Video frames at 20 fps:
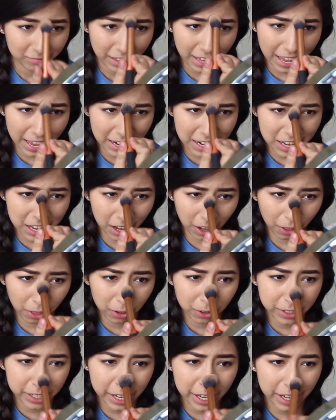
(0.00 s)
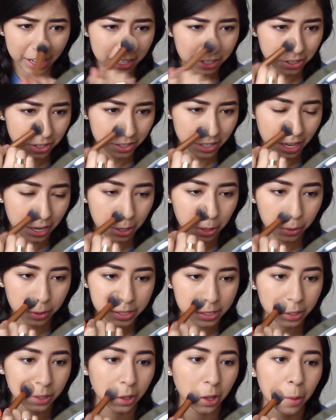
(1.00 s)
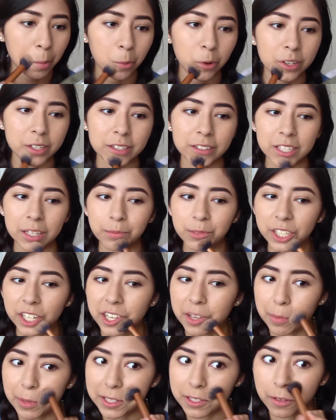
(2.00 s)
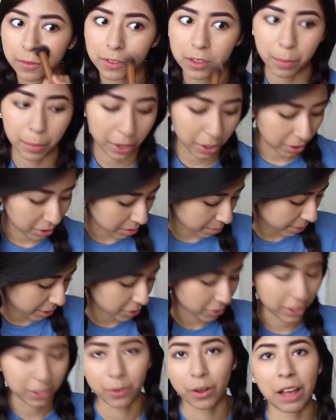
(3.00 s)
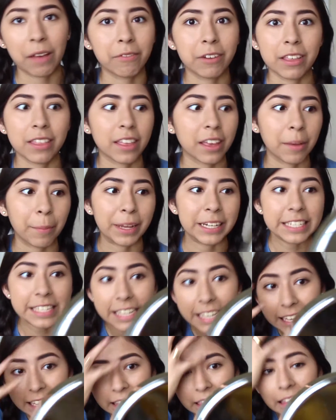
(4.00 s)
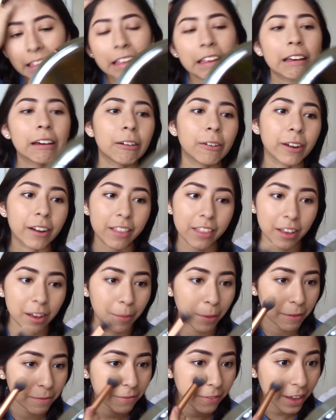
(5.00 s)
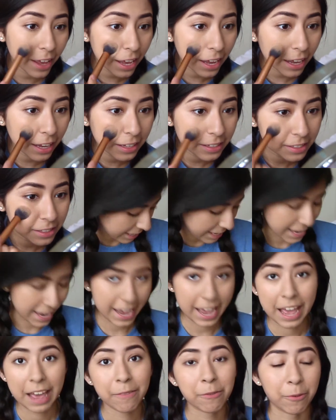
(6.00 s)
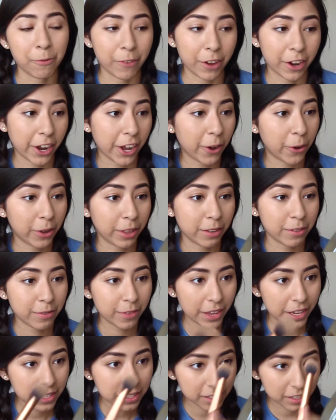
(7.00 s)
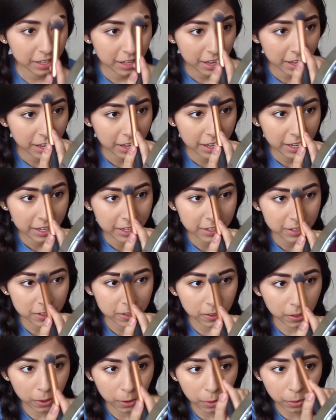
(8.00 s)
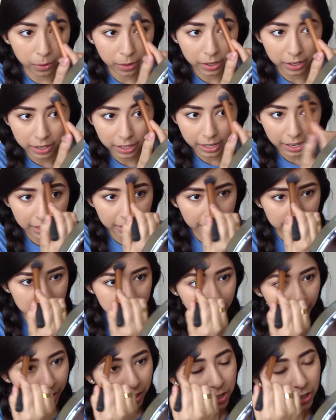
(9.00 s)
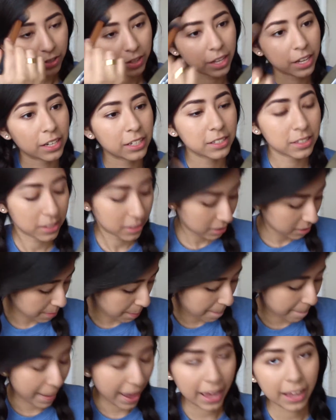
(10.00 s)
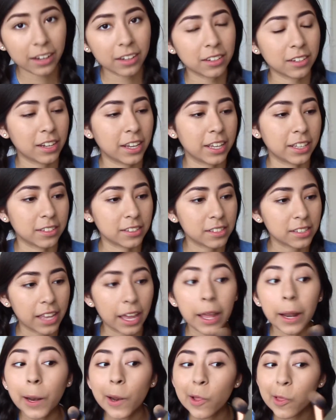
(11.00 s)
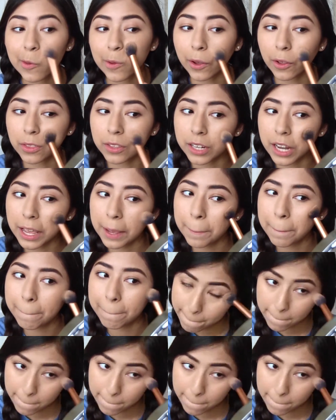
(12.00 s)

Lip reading: any other day, it's just I notice it a lot more since I'm checking myself in the mirror to make sure I don't have anything in my teeth or anything on my face. Yeah, I have a very oily face, so I like to make sure that it's matte and set throughout the day.